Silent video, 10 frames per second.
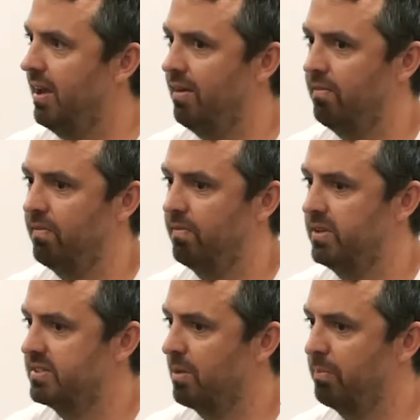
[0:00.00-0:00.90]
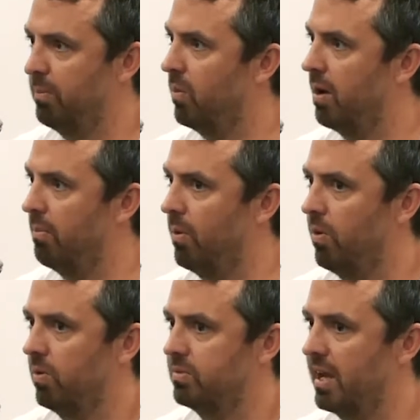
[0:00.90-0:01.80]
If some people are
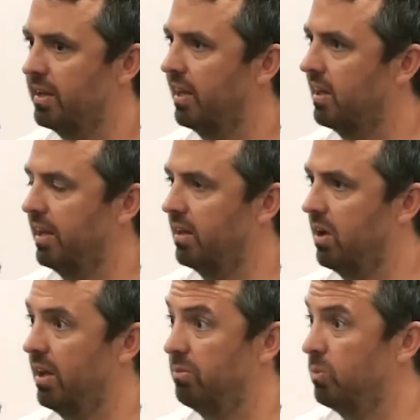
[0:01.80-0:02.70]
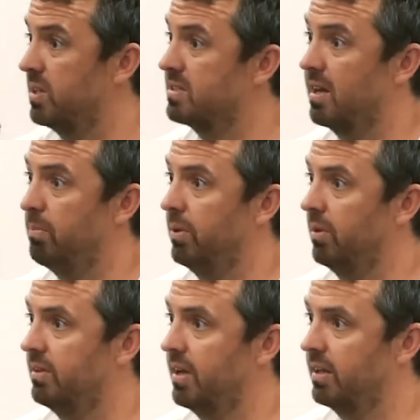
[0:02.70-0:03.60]
more technically inclined and want to stay
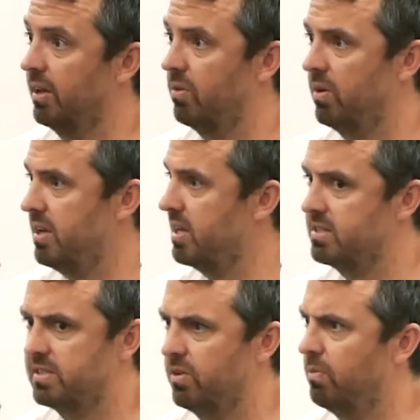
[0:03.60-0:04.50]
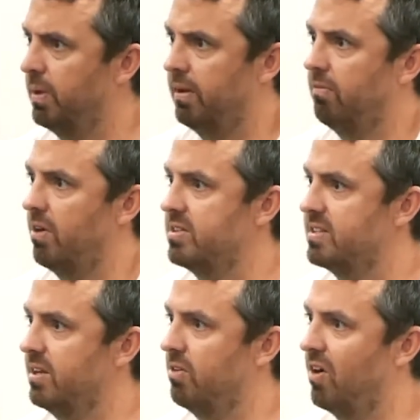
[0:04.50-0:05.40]
purely technical, you can still be in a very
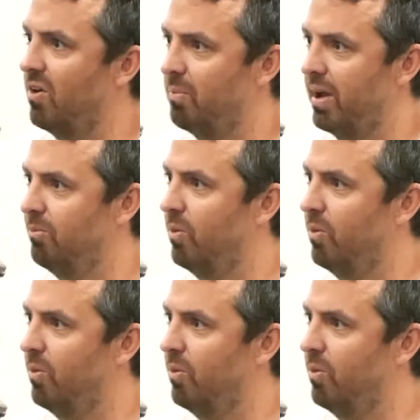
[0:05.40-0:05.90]
senior role and paid